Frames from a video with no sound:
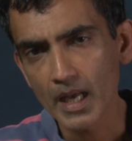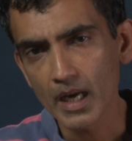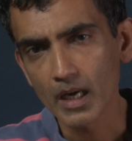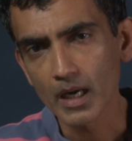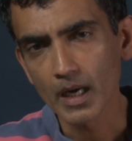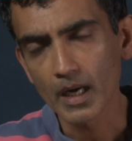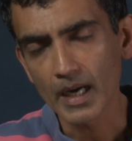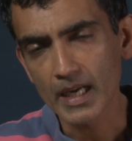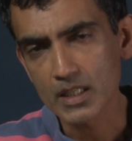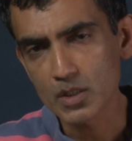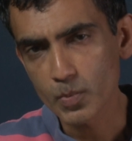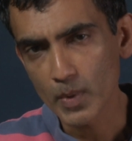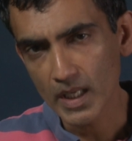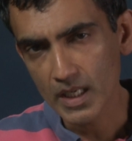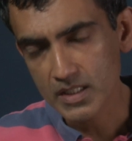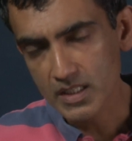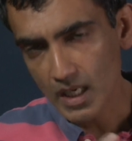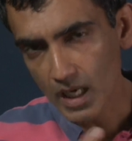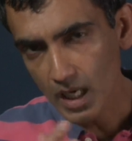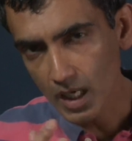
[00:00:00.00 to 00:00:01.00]
uh, as well
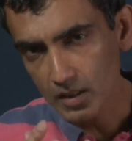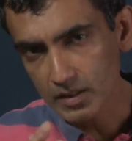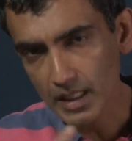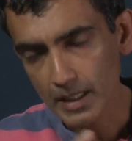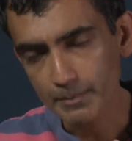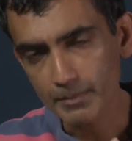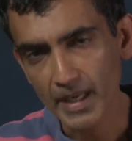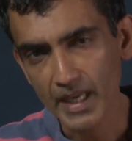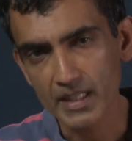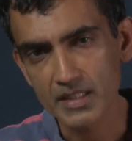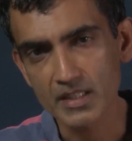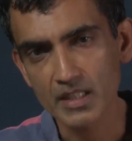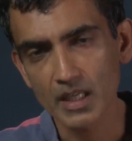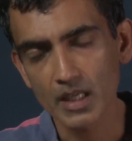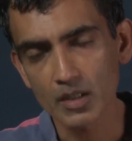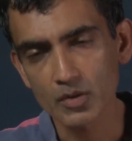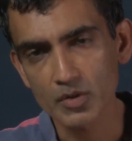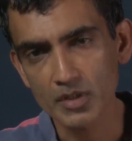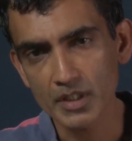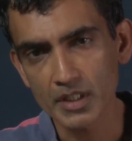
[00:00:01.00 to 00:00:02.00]
as how that pans
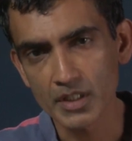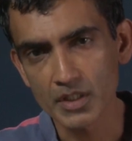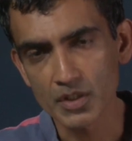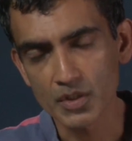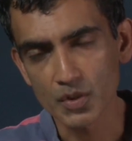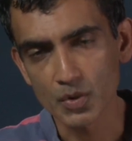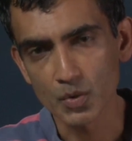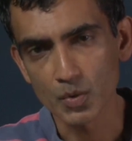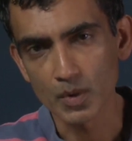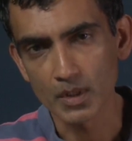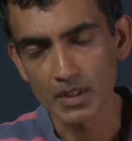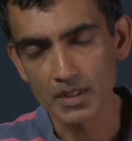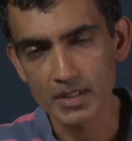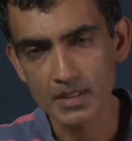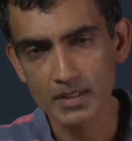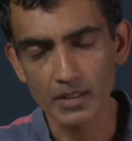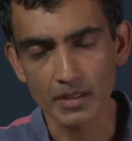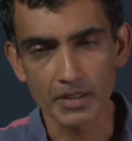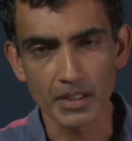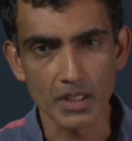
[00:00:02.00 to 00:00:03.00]
out into
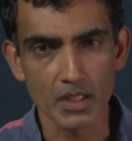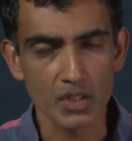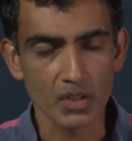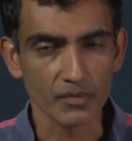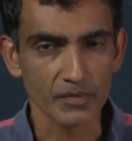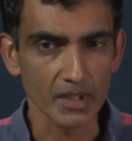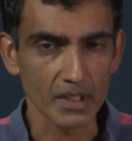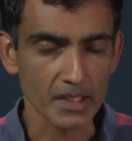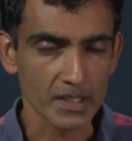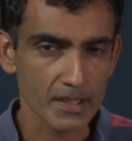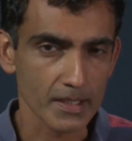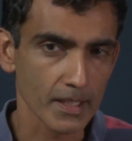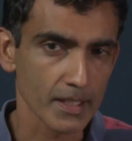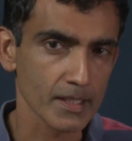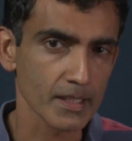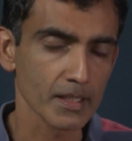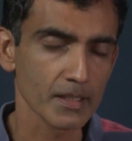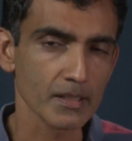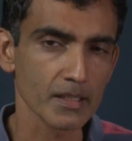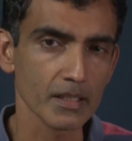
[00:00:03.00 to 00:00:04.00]
studies of the
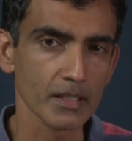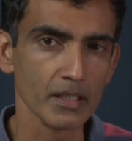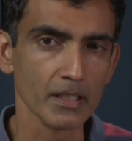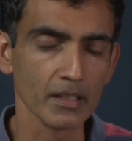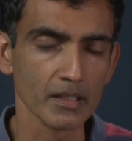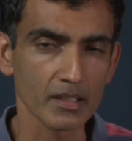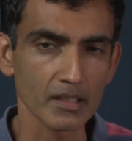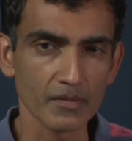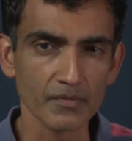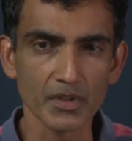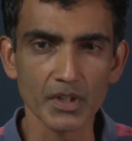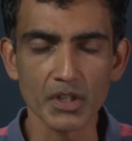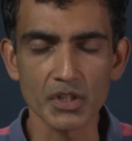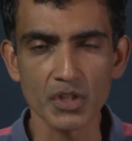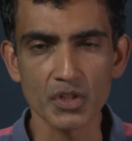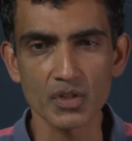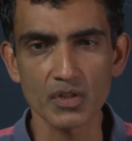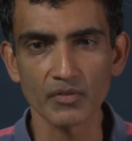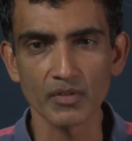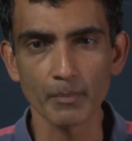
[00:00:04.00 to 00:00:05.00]
consistency and
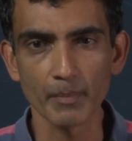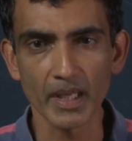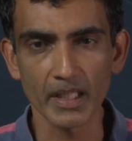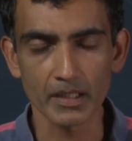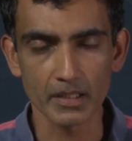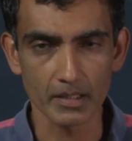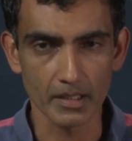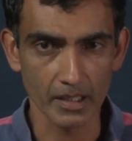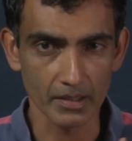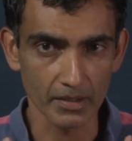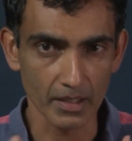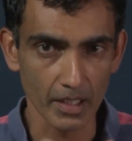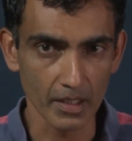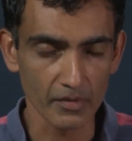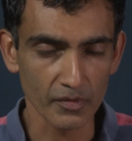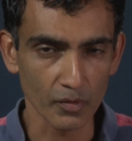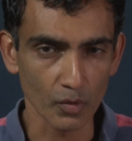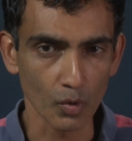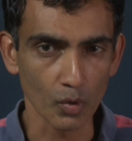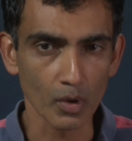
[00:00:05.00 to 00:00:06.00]
convergence of the method, and
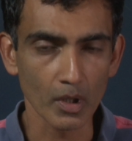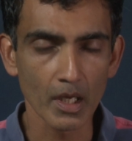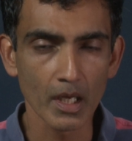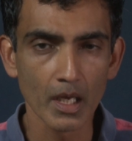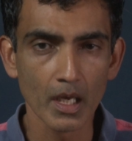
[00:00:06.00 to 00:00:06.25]
therefore